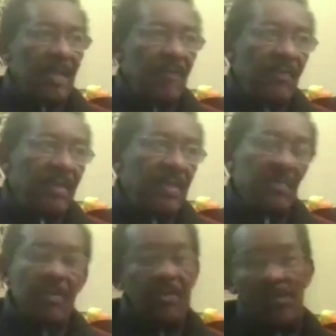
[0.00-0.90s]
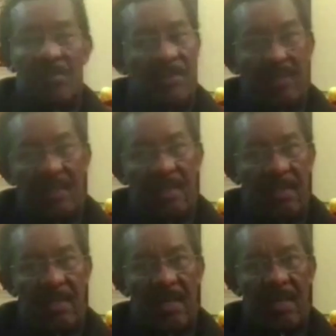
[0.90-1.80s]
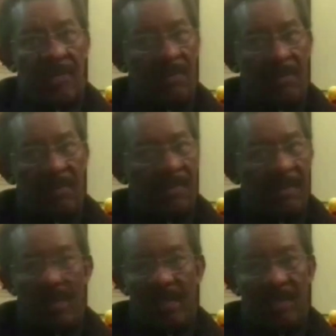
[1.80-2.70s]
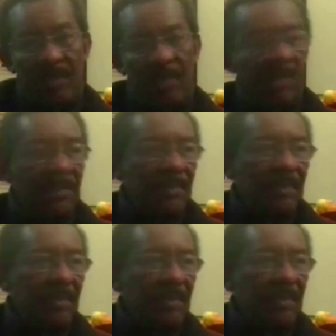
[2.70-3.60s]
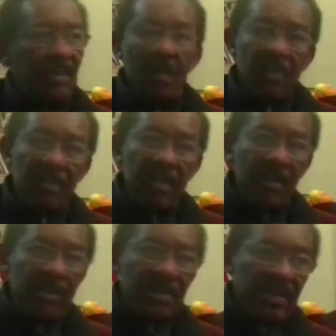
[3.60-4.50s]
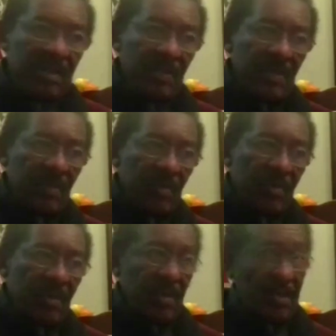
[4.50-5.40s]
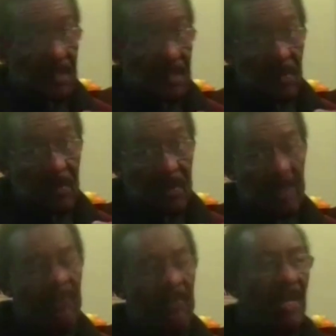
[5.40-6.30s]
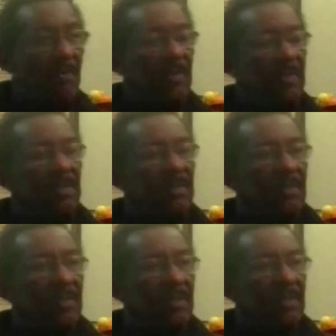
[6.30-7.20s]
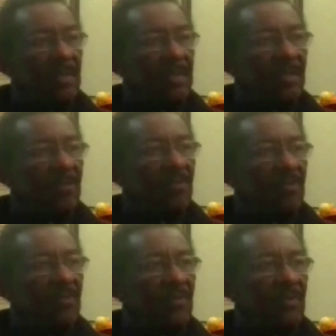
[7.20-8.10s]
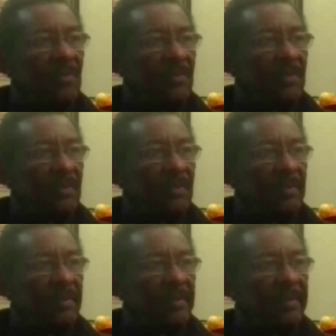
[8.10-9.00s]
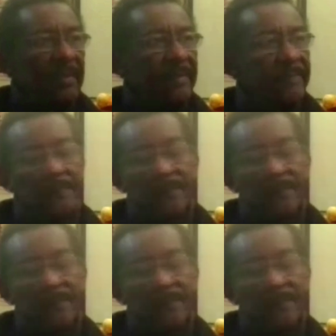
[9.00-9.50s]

and after I said, well, don't won't stay here and die. He will, he, but let this book kill him So I went to Abidjan and said, well, let me go there. Because Eva was there. So said, well, I'll go there And just cool off a little bit. And